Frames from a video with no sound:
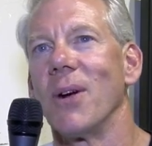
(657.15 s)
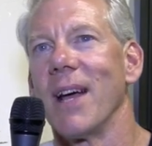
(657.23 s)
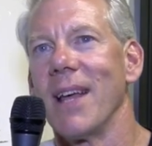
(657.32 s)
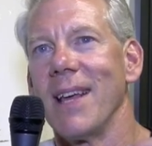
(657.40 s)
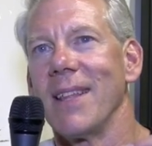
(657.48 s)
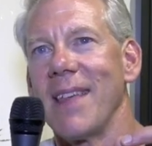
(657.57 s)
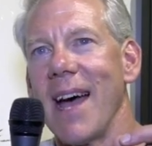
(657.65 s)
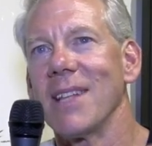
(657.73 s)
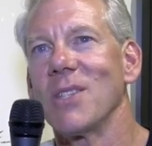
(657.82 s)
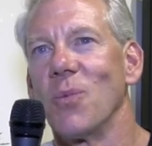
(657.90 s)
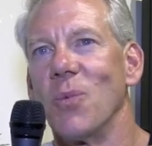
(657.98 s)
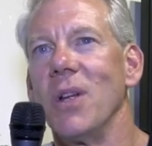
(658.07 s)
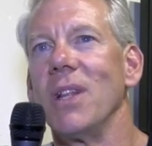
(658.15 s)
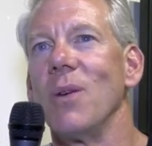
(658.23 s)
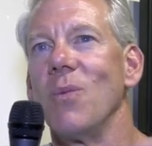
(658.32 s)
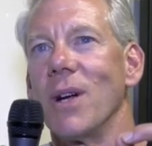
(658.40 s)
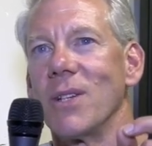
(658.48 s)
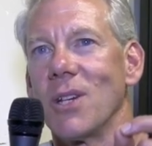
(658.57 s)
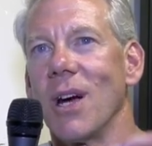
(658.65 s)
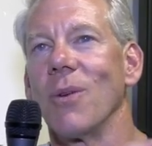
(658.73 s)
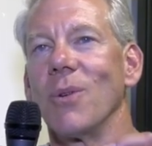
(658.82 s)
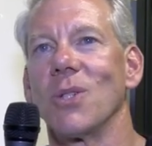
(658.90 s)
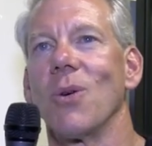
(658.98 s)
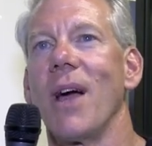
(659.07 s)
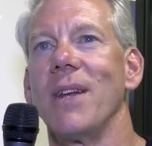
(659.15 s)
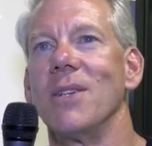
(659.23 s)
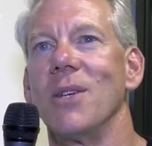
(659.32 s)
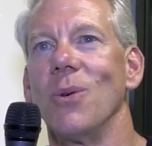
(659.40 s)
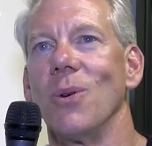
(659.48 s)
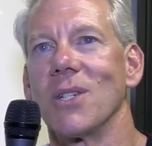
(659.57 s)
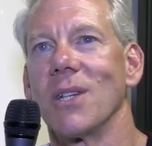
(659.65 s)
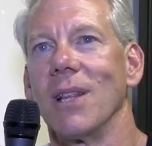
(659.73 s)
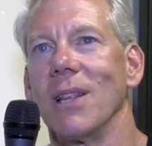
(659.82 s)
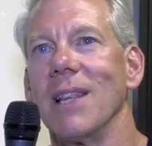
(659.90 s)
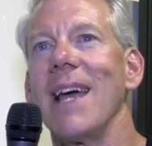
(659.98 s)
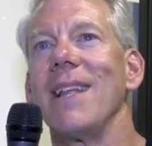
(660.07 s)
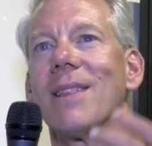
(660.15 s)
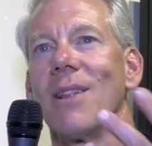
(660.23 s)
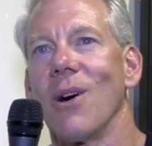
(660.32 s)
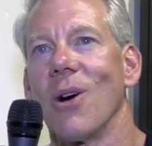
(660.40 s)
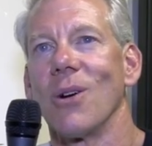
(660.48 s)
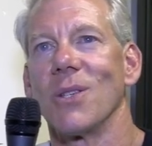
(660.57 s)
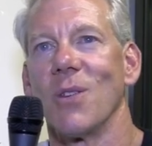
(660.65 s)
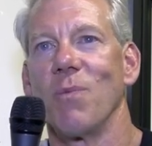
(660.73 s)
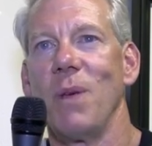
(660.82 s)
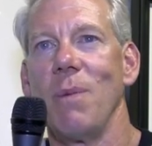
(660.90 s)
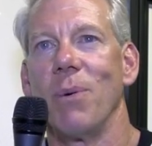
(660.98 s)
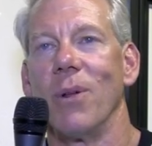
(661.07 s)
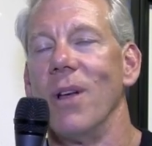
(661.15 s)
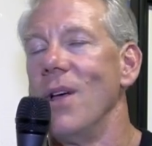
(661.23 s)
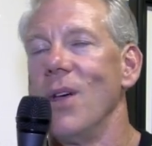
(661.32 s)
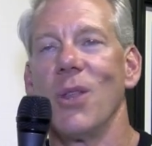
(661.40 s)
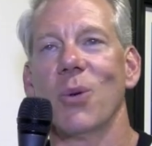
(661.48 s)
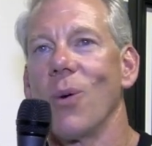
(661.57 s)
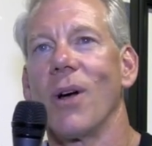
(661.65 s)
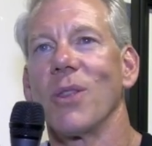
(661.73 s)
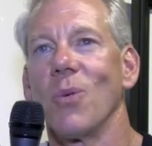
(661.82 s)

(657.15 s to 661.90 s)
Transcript: And I think that's really what Chuck was trying to do, is to lighten the hearts of people throughout